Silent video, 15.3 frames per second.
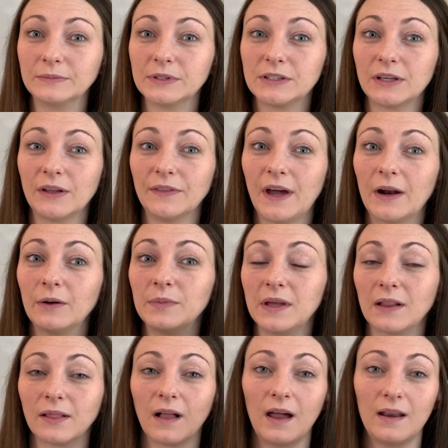So that'll be a
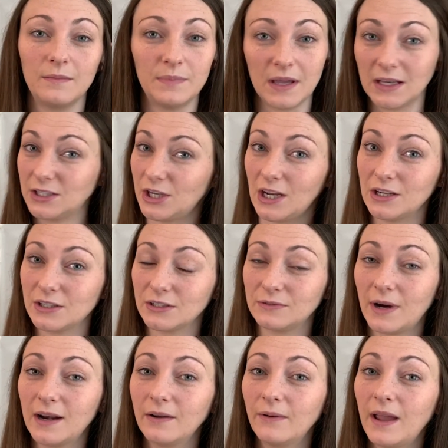lot of big changes
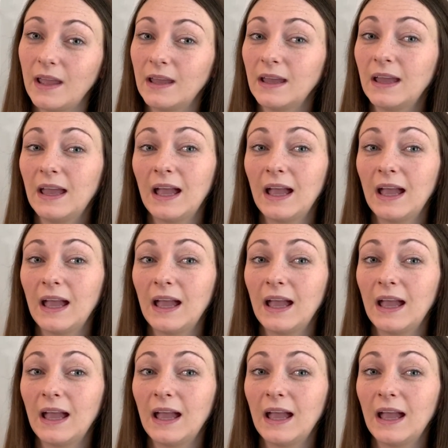right away.